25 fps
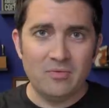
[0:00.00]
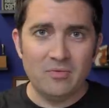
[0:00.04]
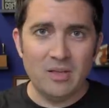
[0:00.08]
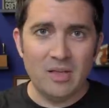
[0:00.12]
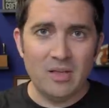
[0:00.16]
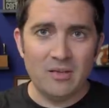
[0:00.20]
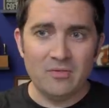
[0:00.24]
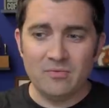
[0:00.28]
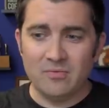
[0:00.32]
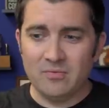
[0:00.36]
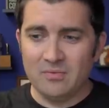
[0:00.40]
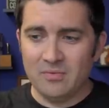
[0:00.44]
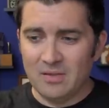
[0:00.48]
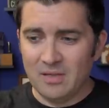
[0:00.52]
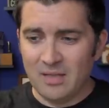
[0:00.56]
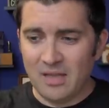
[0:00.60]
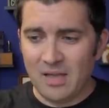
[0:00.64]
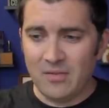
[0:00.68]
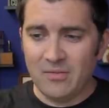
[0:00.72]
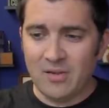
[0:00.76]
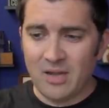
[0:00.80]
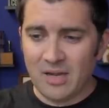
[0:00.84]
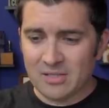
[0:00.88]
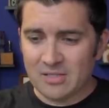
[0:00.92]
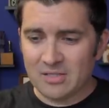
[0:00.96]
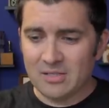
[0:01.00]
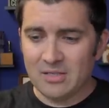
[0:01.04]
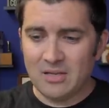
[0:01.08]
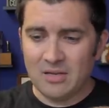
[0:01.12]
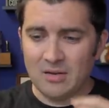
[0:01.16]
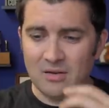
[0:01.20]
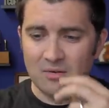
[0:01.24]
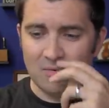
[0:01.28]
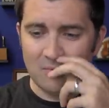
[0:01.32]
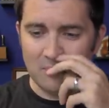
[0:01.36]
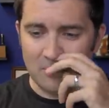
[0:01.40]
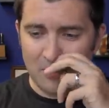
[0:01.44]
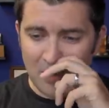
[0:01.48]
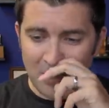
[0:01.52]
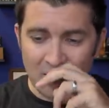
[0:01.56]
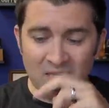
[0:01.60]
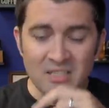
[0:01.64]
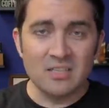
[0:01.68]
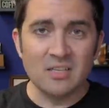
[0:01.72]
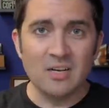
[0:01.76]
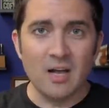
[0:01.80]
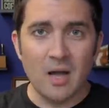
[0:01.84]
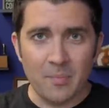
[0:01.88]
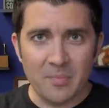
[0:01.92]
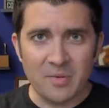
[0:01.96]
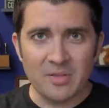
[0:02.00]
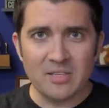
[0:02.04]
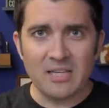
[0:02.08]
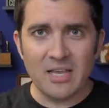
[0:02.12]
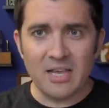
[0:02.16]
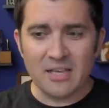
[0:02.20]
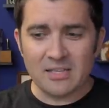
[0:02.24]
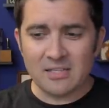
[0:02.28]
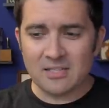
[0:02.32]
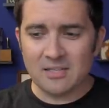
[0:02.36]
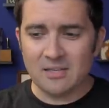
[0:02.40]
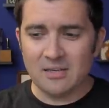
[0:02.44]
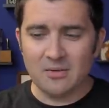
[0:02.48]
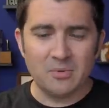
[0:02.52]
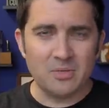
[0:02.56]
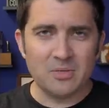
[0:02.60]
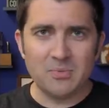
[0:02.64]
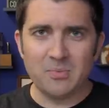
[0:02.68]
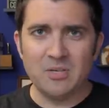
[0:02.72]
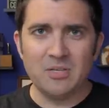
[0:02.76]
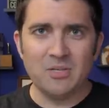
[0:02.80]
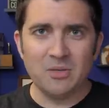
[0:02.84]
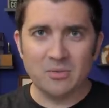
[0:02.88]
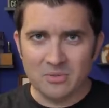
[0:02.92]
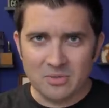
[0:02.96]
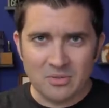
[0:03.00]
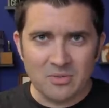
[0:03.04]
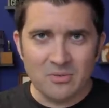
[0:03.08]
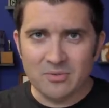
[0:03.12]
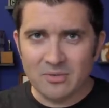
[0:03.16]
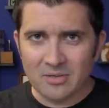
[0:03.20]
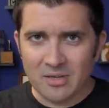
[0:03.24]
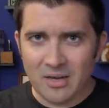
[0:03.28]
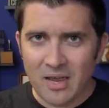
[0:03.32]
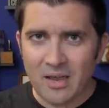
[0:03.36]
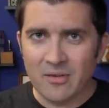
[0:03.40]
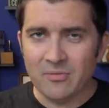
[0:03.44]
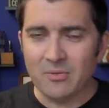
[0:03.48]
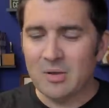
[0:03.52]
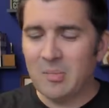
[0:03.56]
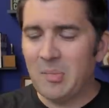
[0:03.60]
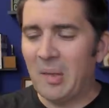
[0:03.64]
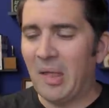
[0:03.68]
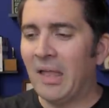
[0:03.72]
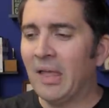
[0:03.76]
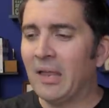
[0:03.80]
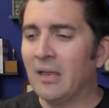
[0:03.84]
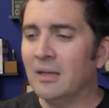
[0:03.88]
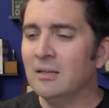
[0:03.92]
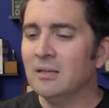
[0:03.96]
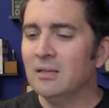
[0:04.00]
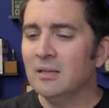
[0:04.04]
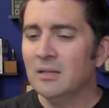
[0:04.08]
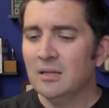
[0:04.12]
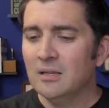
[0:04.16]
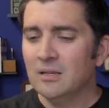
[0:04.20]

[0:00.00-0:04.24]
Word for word: have have actually you inked it up and tested it, which we don't do for every pen,